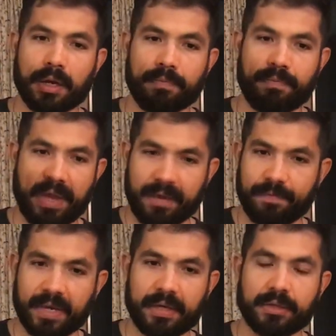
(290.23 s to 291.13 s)
in
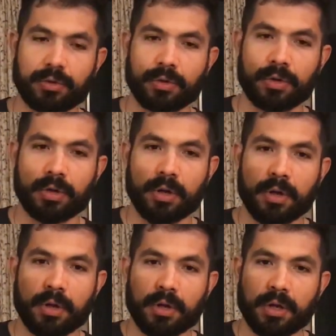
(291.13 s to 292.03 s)
pavement, or
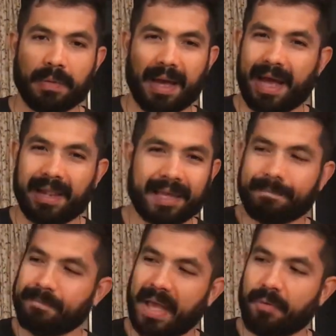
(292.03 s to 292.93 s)

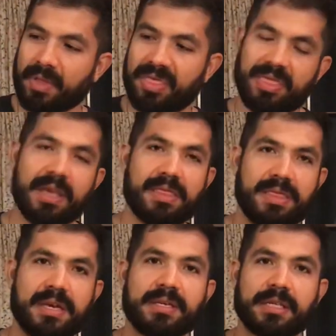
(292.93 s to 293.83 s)
like I wouldn't
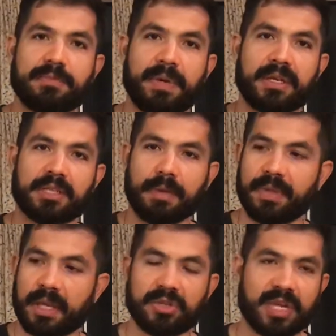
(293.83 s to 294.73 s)
think this as being
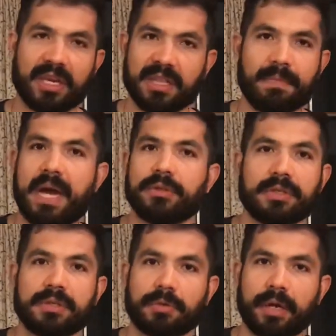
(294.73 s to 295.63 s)
something you take in the
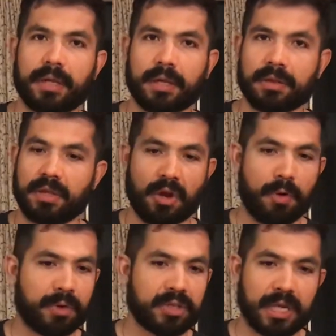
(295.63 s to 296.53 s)
mountains, right? Like the
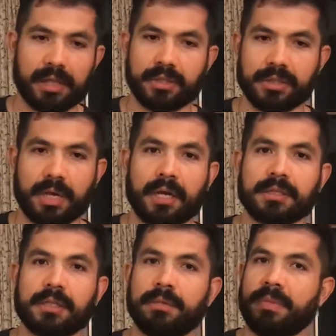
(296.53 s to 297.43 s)
GORUCK challenge is
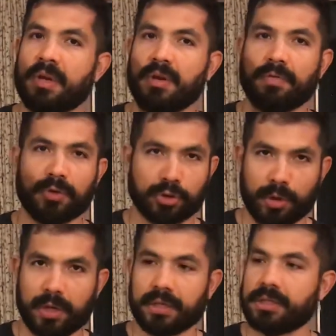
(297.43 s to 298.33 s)
awesome for
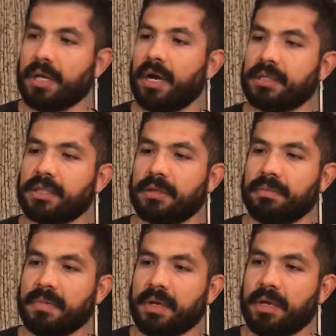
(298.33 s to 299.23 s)
training. It's
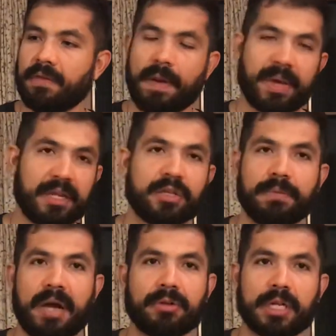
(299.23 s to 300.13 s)
awesome. if I'm heading to
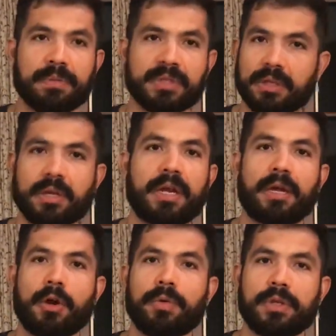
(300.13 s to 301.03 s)
the mountain, I'm still
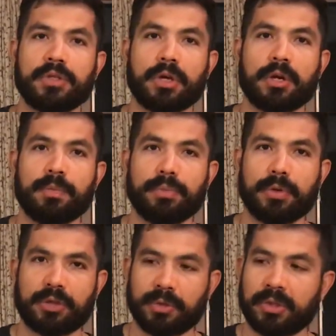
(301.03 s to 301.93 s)
gonna go with a jungle
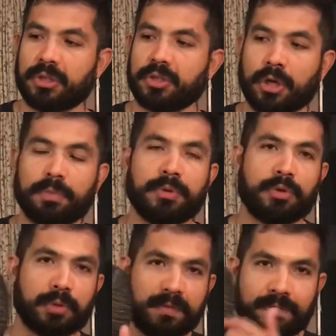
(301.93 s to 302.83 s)
boot, a traditional jungle
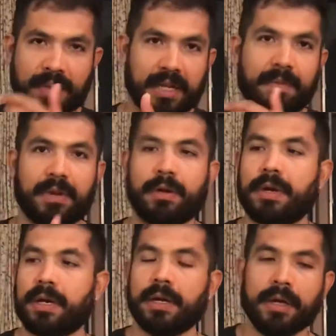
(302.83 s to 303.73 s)
boot with Vietnam
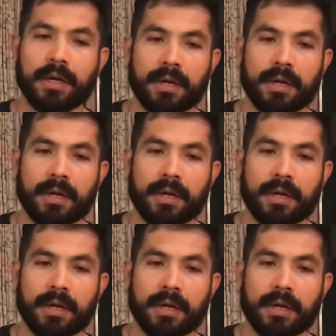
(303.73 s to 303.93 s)
era